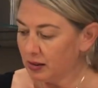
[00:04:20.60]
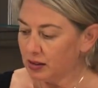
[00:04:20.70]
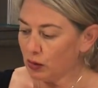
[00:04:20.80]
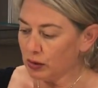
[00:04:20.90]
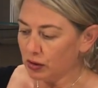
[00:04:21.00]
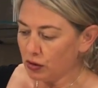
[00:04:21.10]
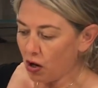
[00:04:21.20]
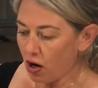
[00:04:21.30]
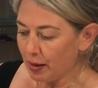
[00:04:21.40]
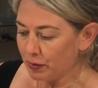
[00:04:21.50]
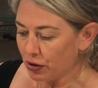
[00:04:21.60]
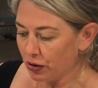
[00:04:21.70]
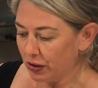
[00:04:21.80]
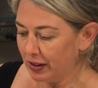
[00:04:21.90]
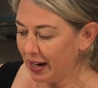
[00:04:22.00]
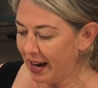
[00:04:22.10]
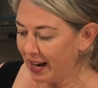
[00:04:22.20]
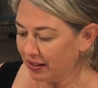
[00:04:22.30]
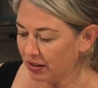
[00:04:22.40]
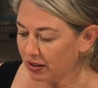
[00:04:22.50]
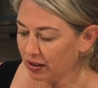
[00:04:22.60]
So it's time to add